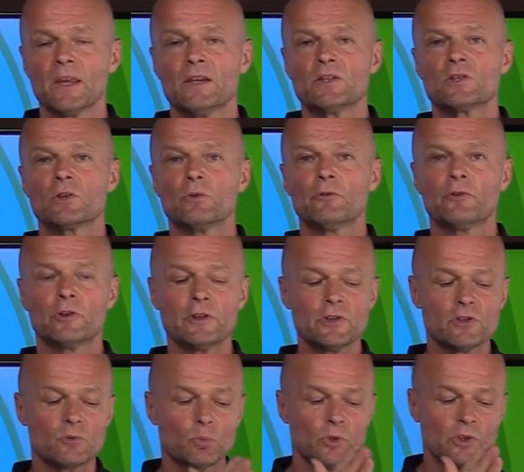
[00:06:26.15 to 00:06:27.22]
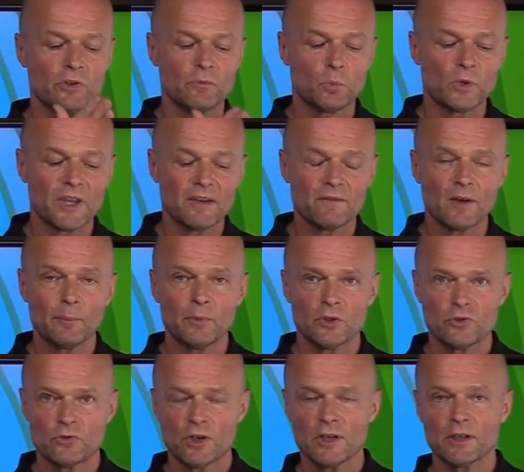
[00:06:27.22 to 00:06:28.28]
So first, when you give up a
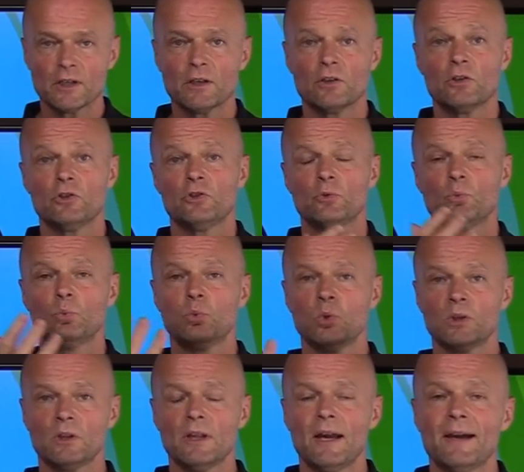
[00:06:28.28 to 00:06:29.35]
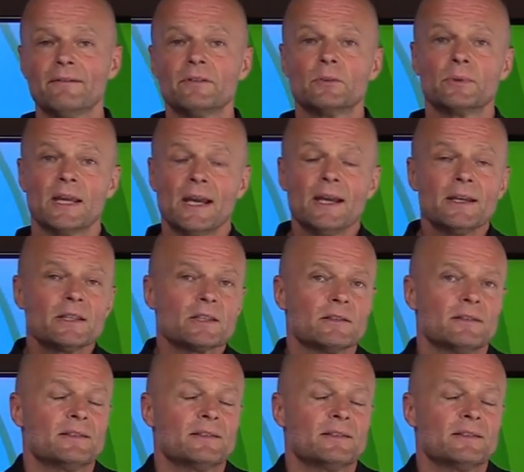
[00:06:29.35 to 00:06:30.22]
drug, you will have a reaction.